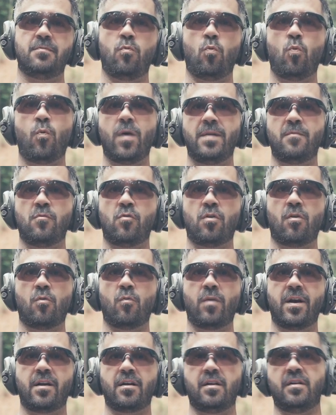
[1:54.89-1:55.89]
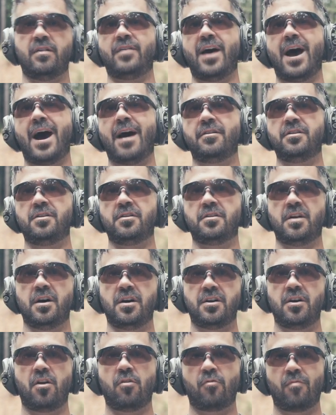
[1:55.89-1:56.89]
way more aware of how your
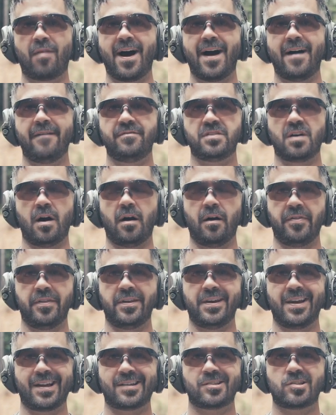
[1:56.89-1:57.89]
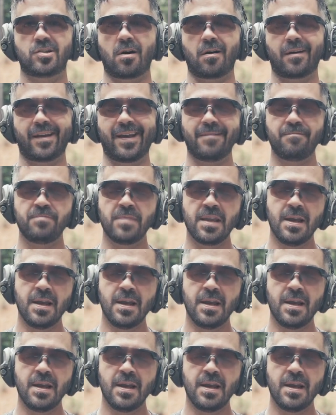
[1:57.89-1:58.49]
gun arrives on the next target.